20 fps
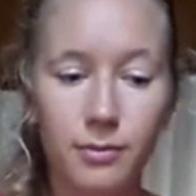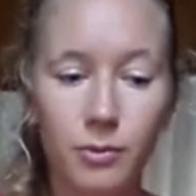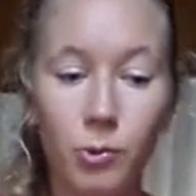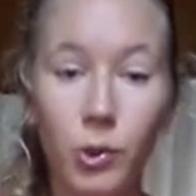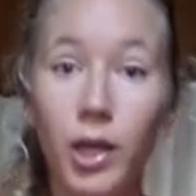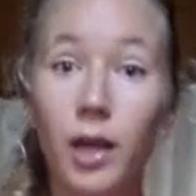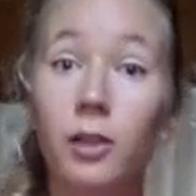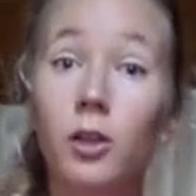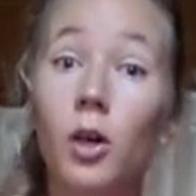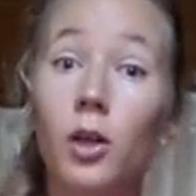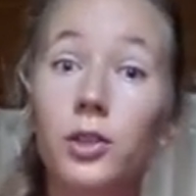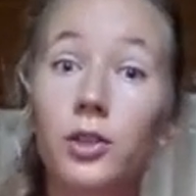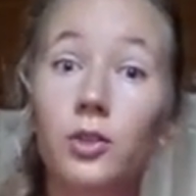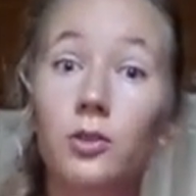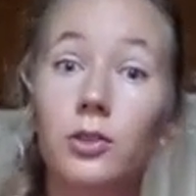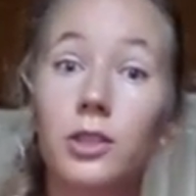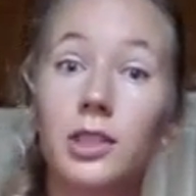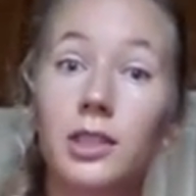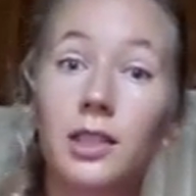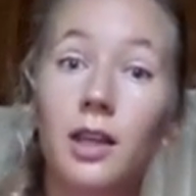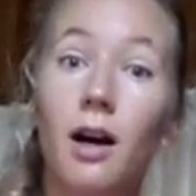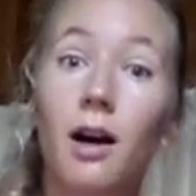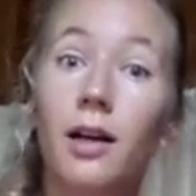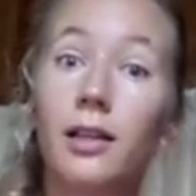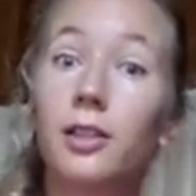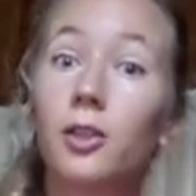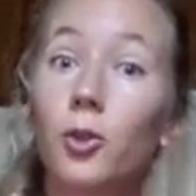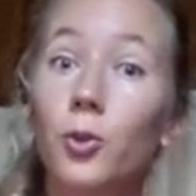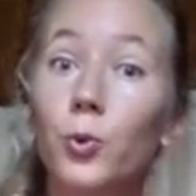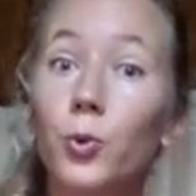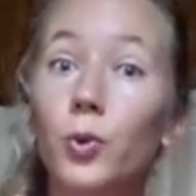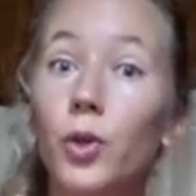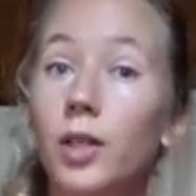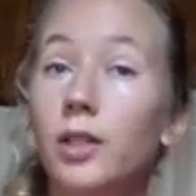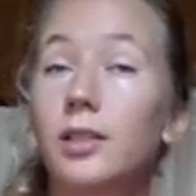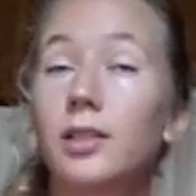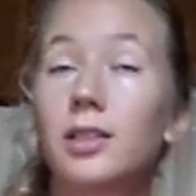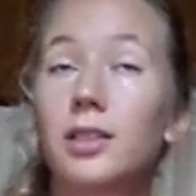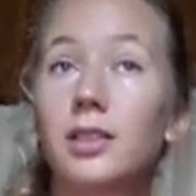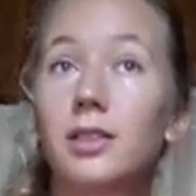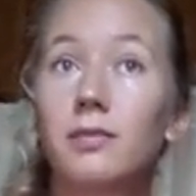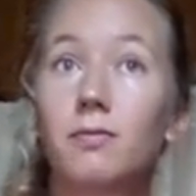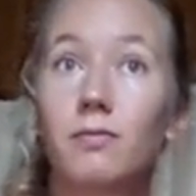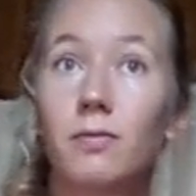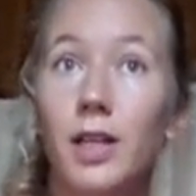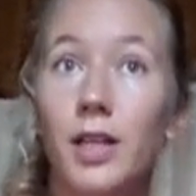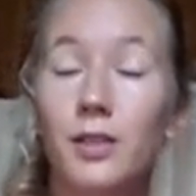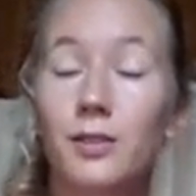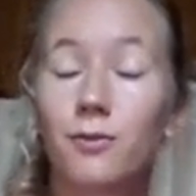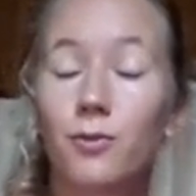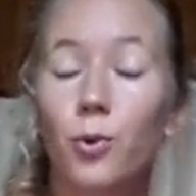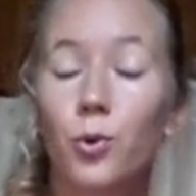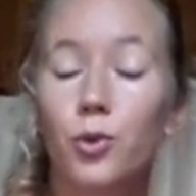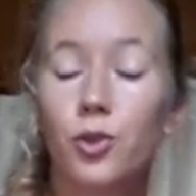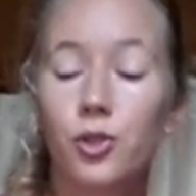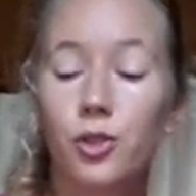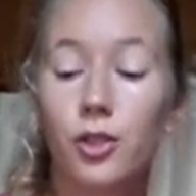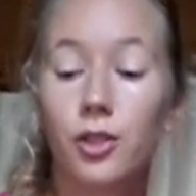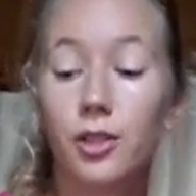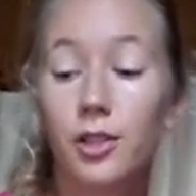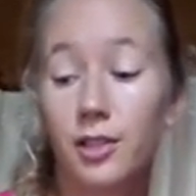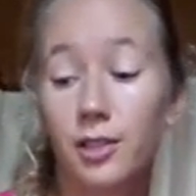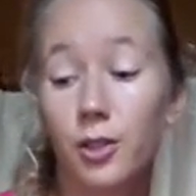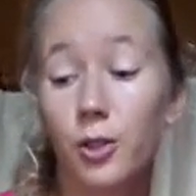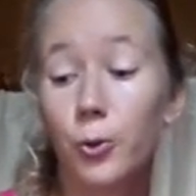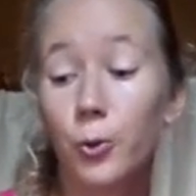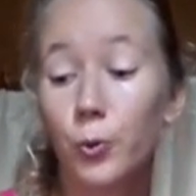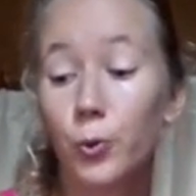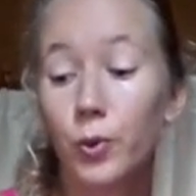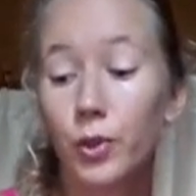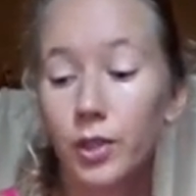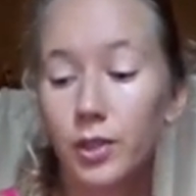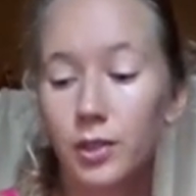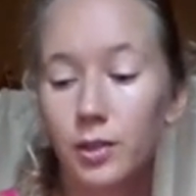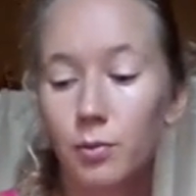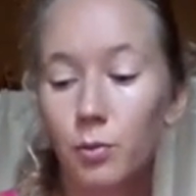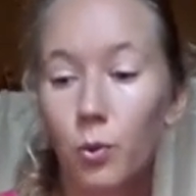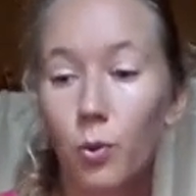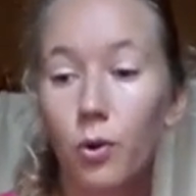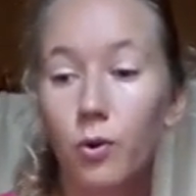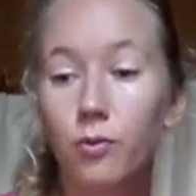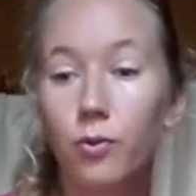we are not to decide who is less fortunate and who is more